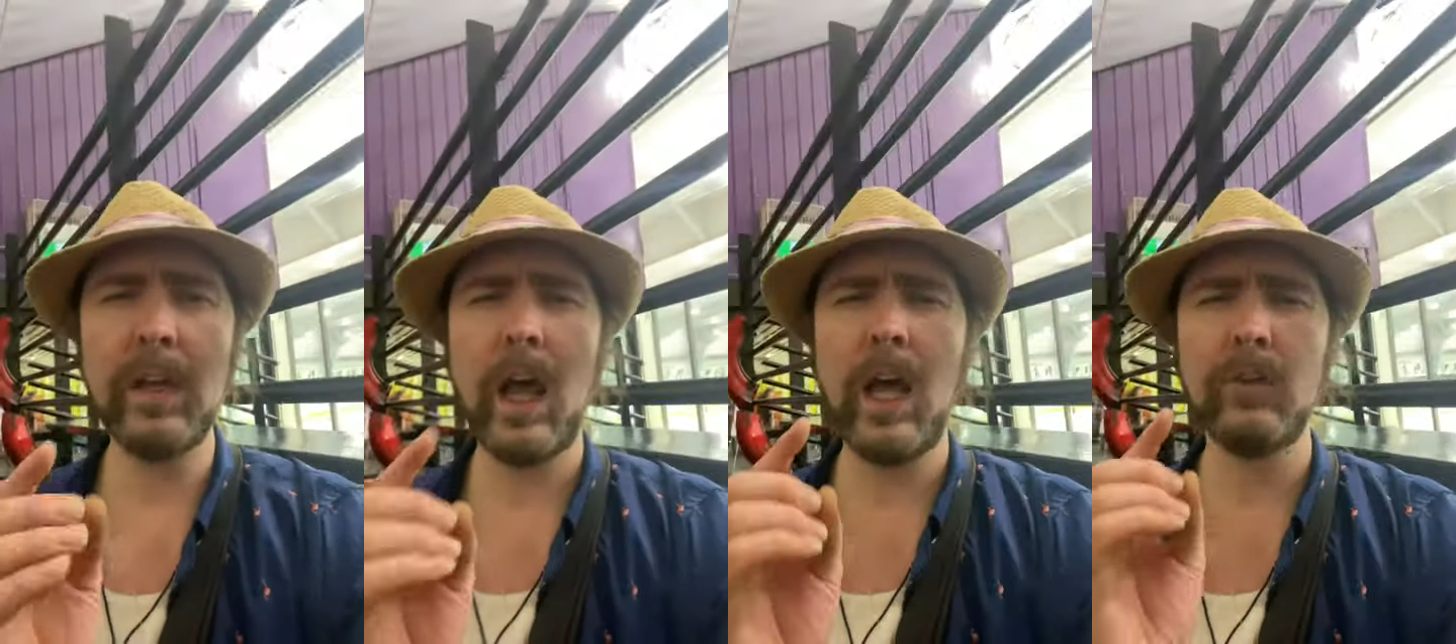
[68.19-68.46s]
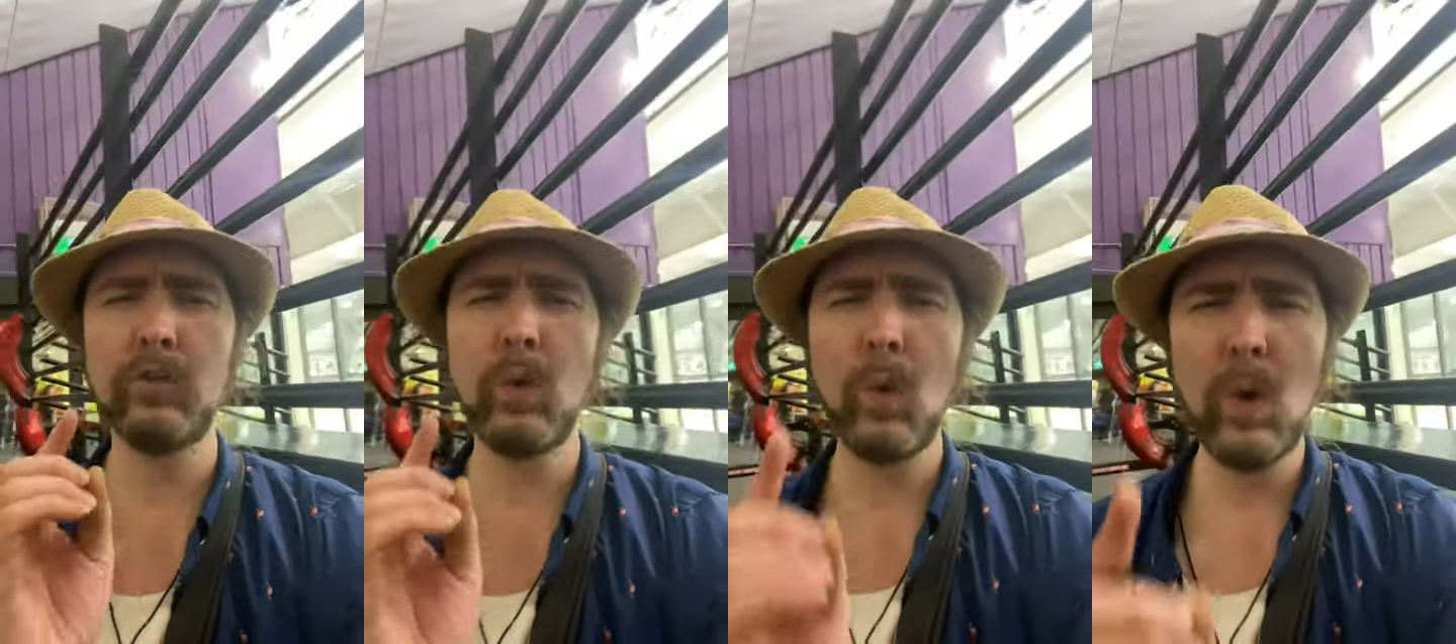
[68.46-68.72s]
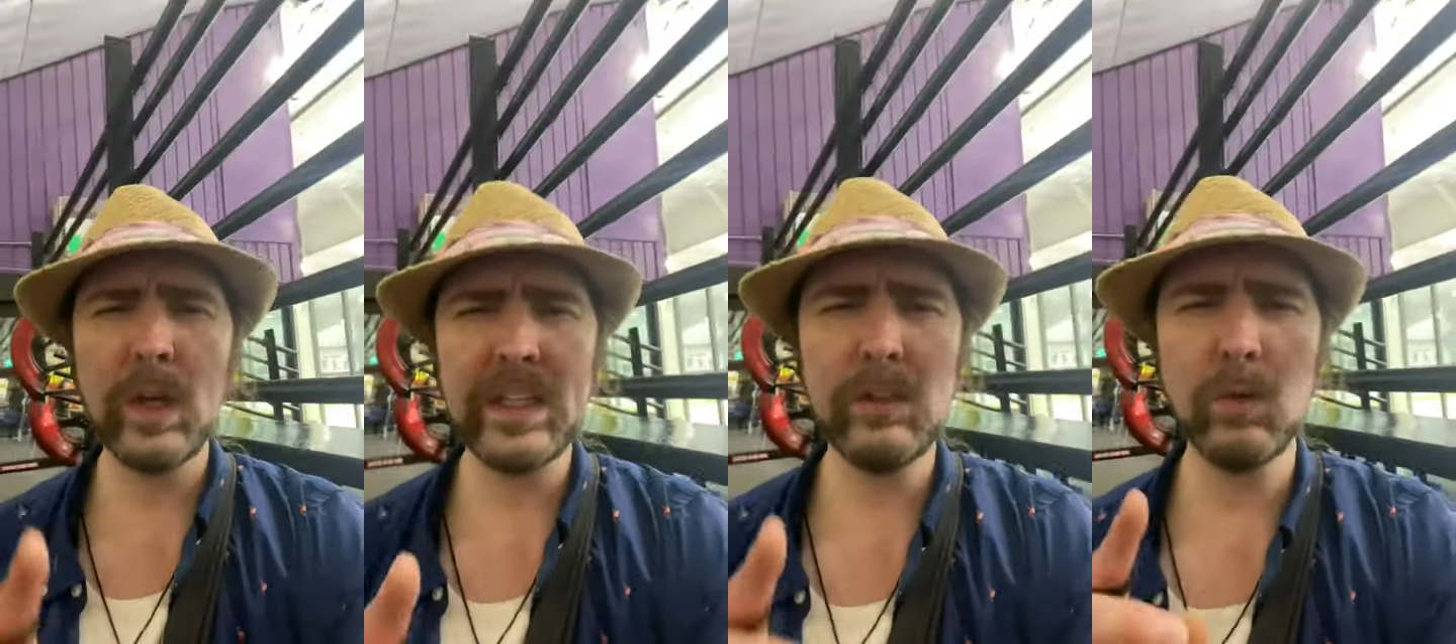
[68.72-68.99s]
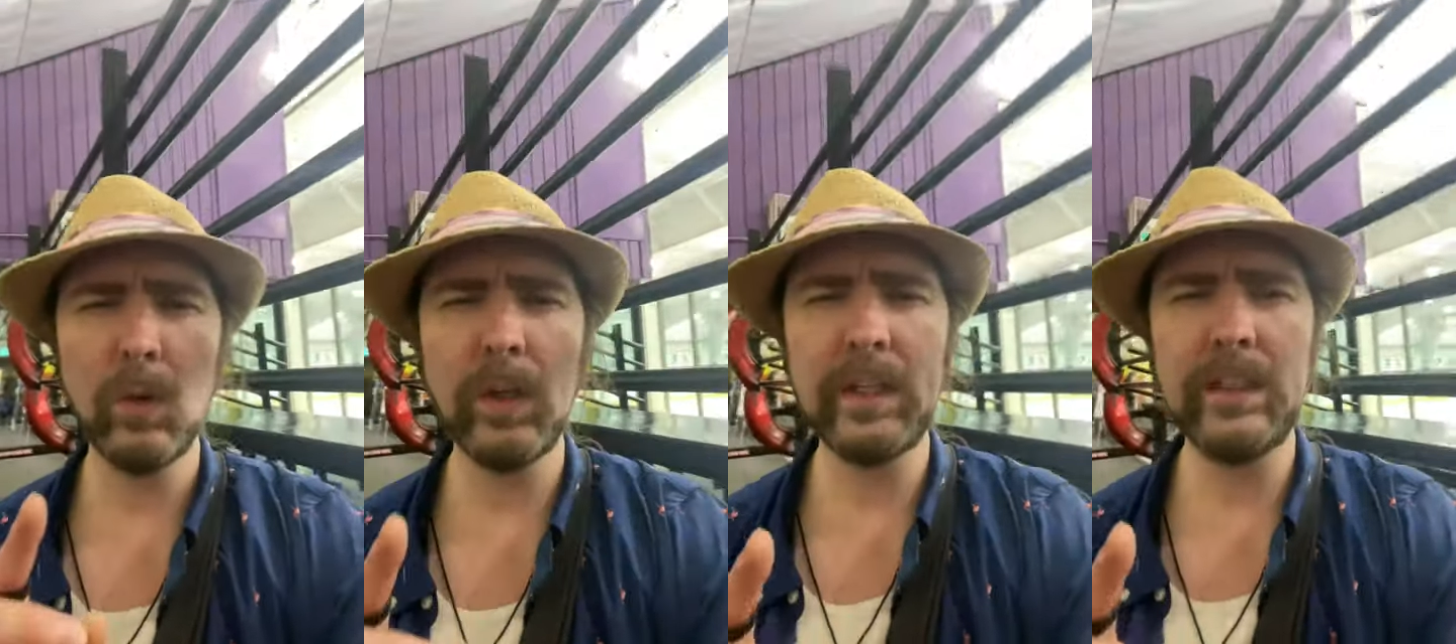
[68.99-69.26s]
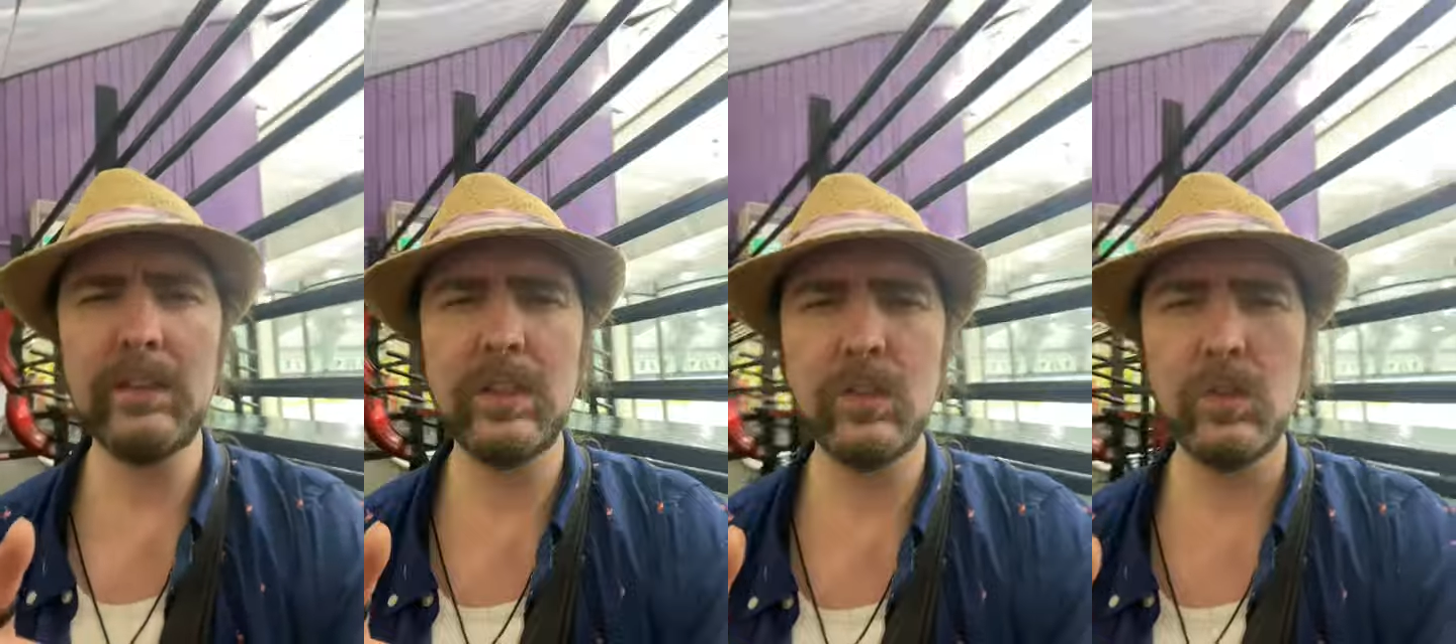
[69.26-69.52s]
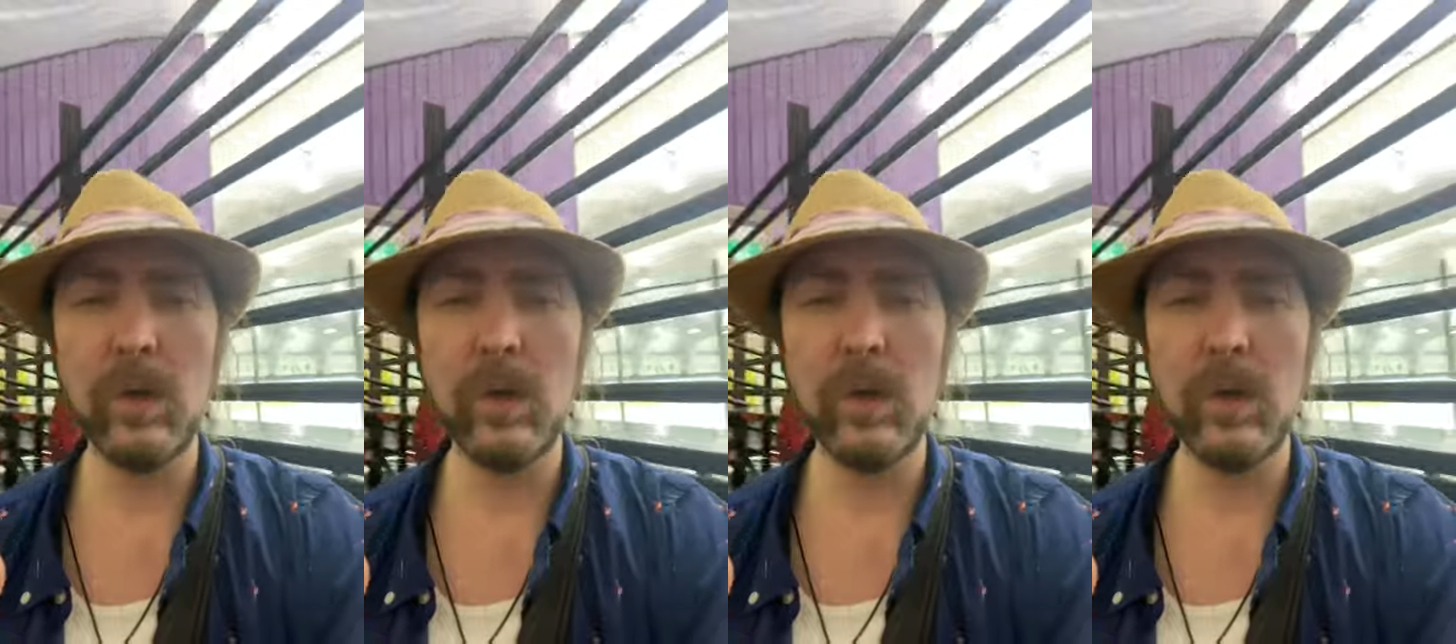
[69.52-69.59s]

on 2022.